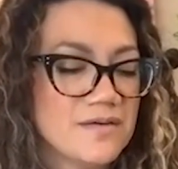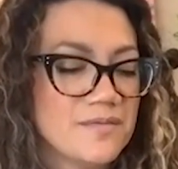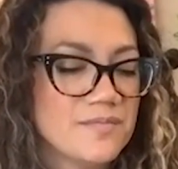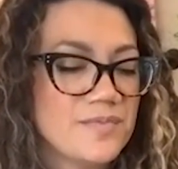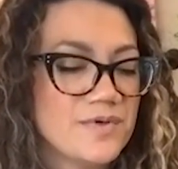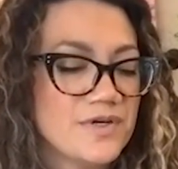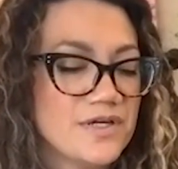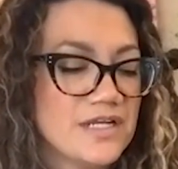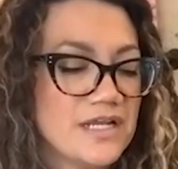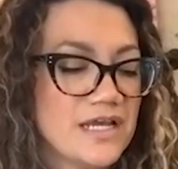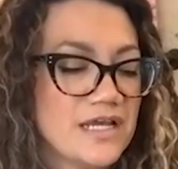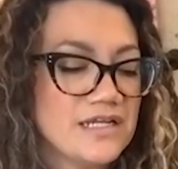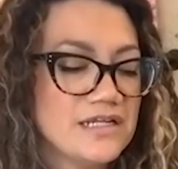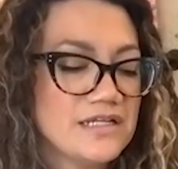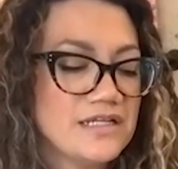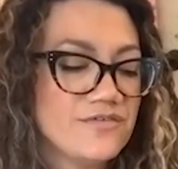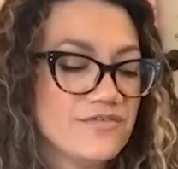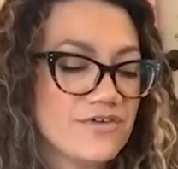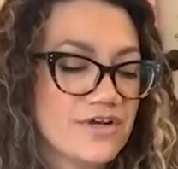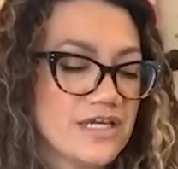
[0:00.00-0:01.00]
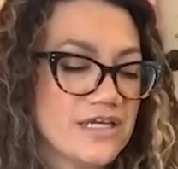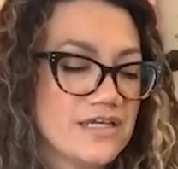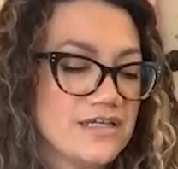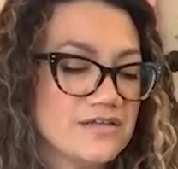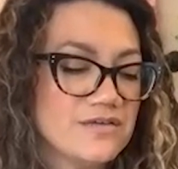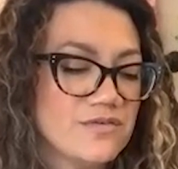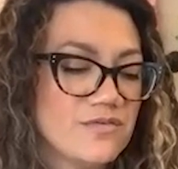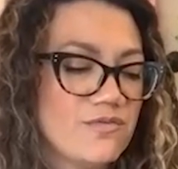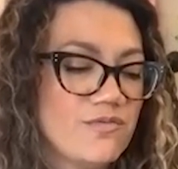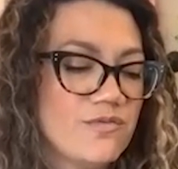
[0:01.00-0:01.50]
But at any
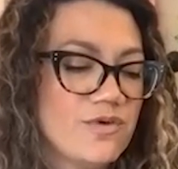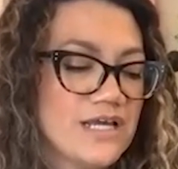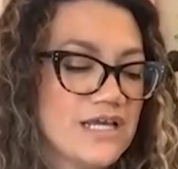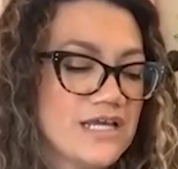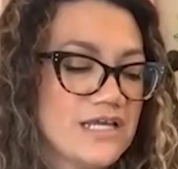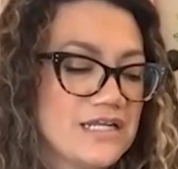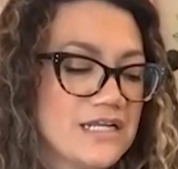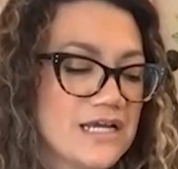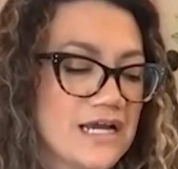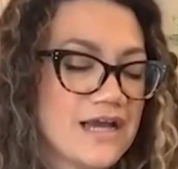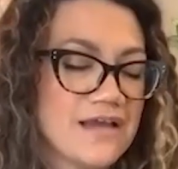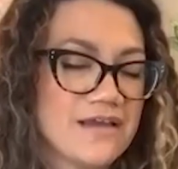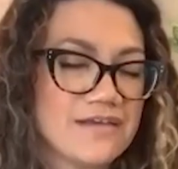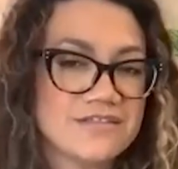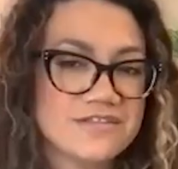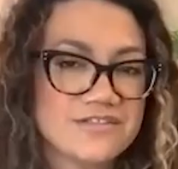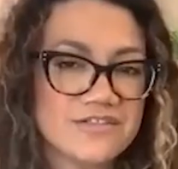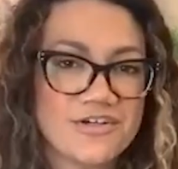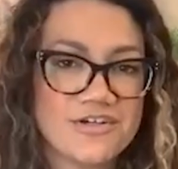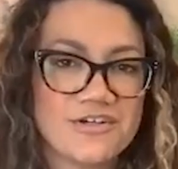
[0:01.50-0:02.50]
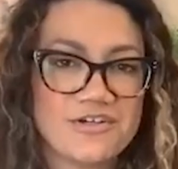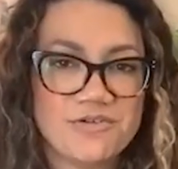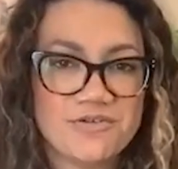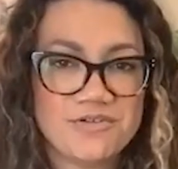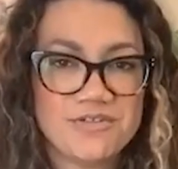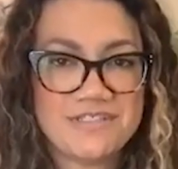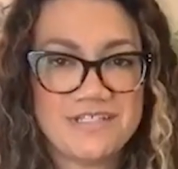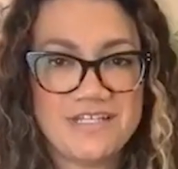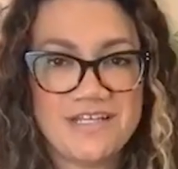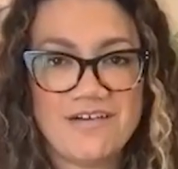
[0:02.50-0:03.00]
rate, when I started
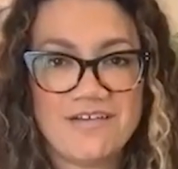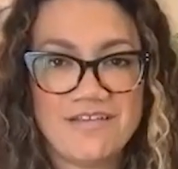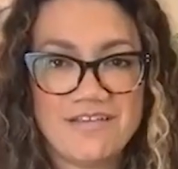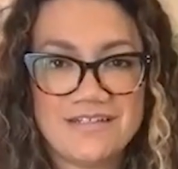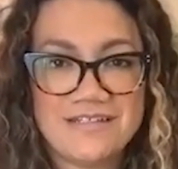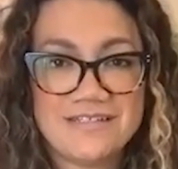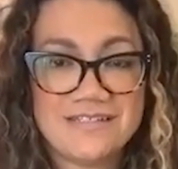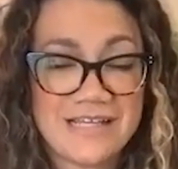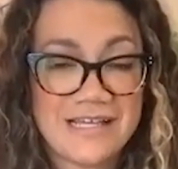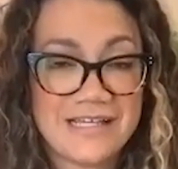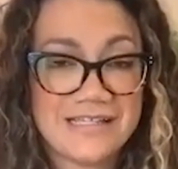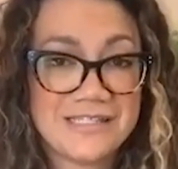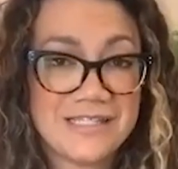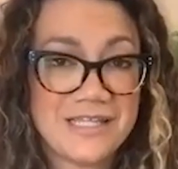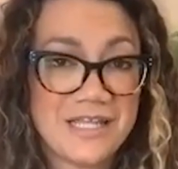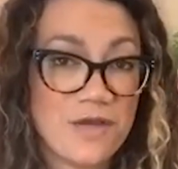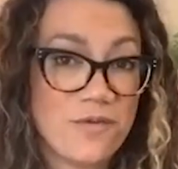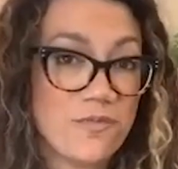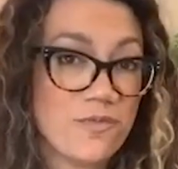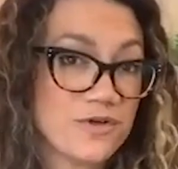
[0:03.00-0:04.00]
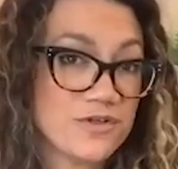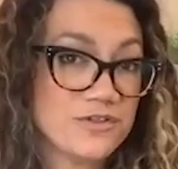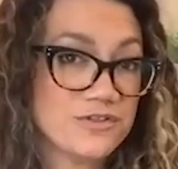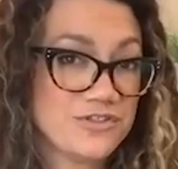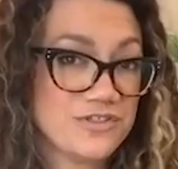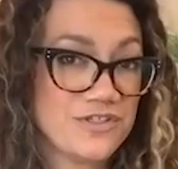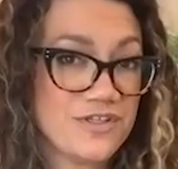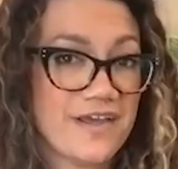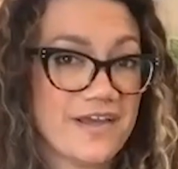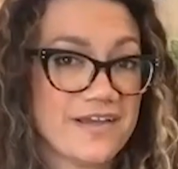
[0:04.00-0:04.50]
noticing all the designs they weren't
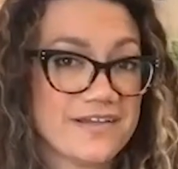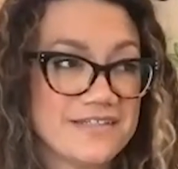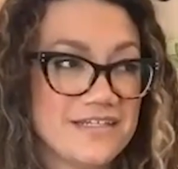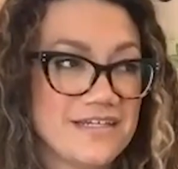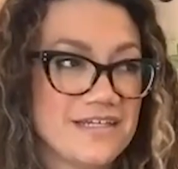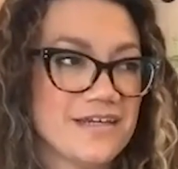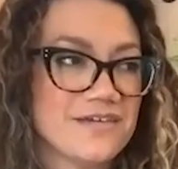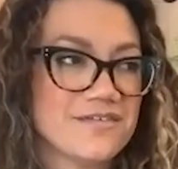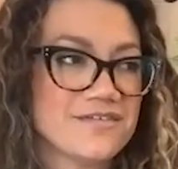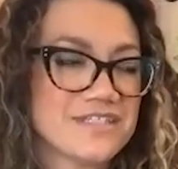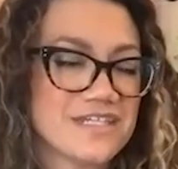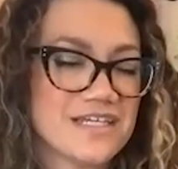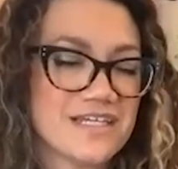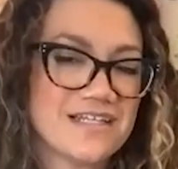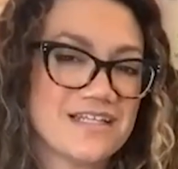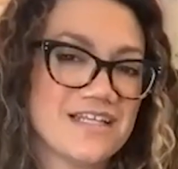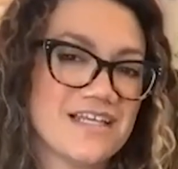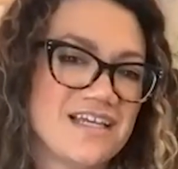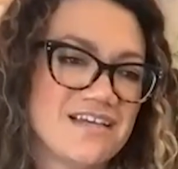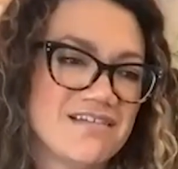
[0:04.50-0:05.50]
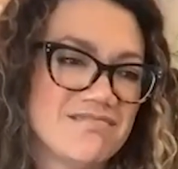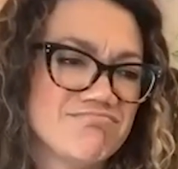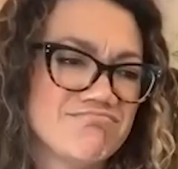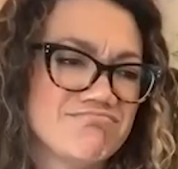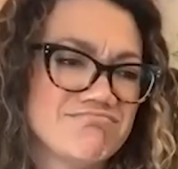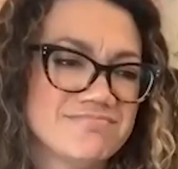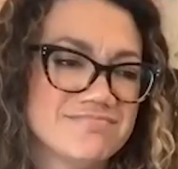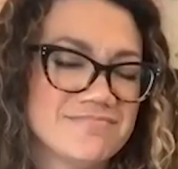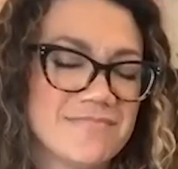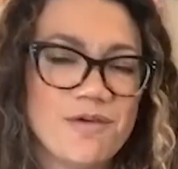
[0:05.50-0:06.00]
selecting, I was kind of like, hmm,
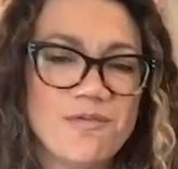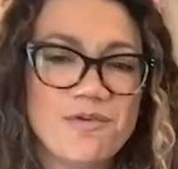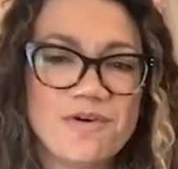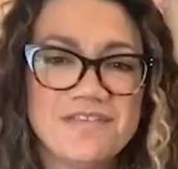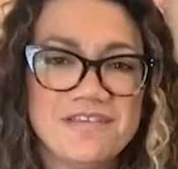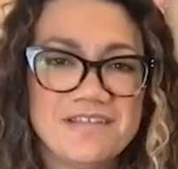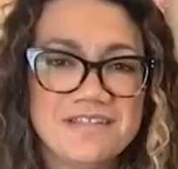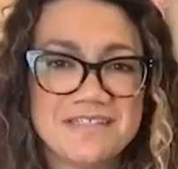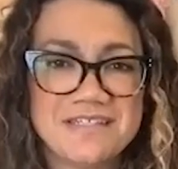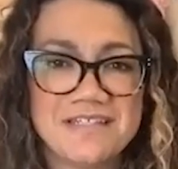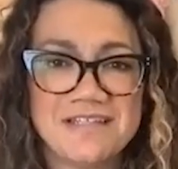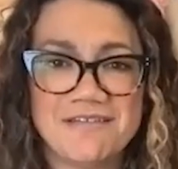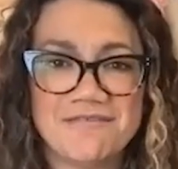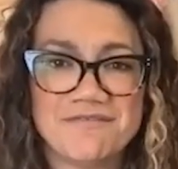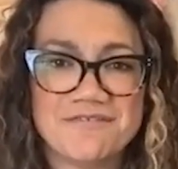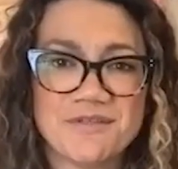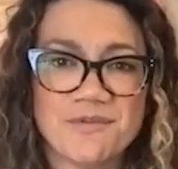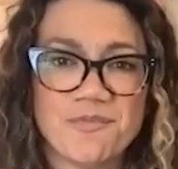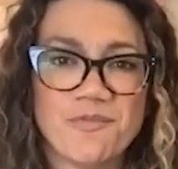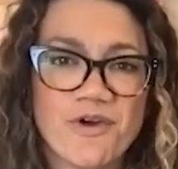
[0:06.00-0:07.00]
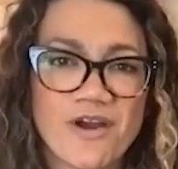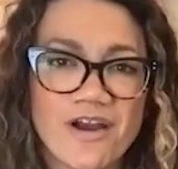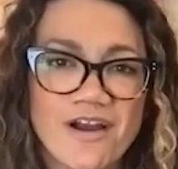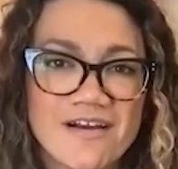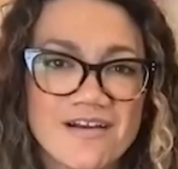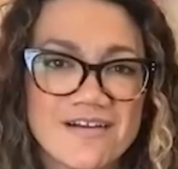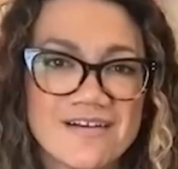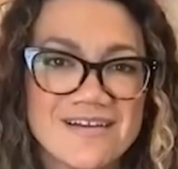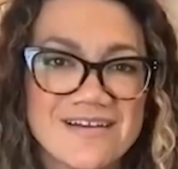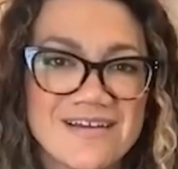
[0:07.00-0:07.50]
I want these to live mm. somewhere,
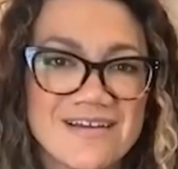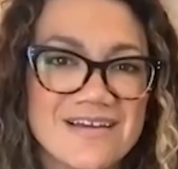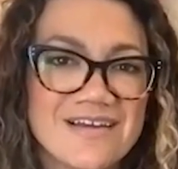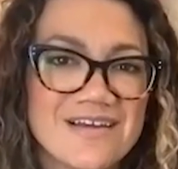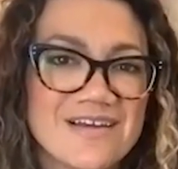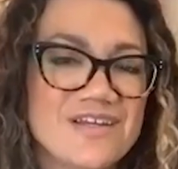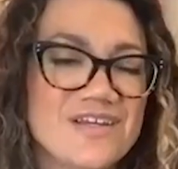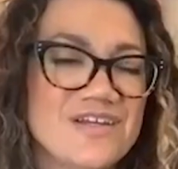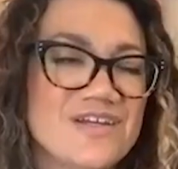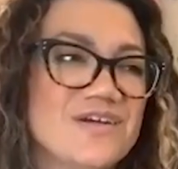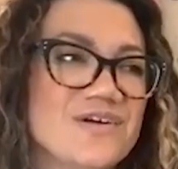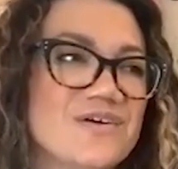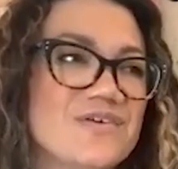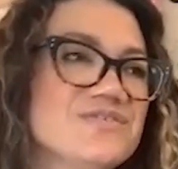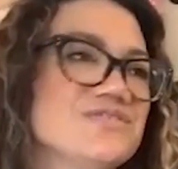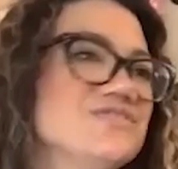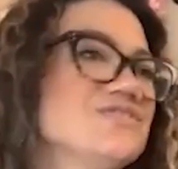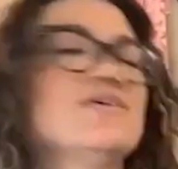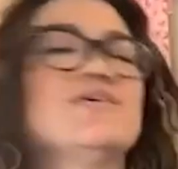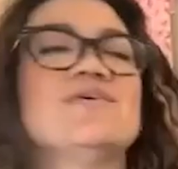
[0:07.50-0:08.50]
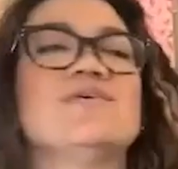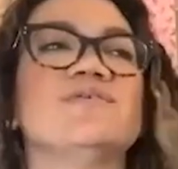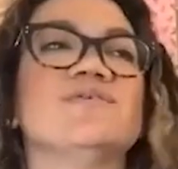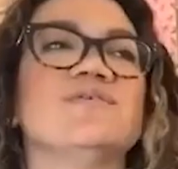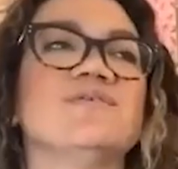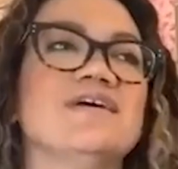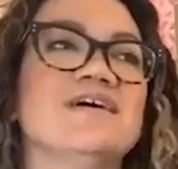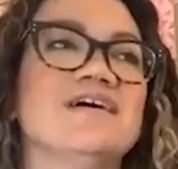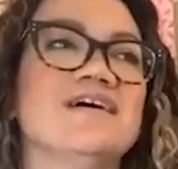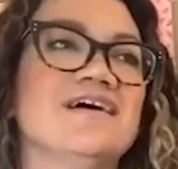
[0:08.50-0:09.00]
you know?
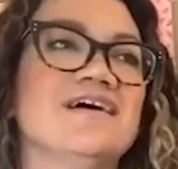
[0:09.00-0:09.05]
So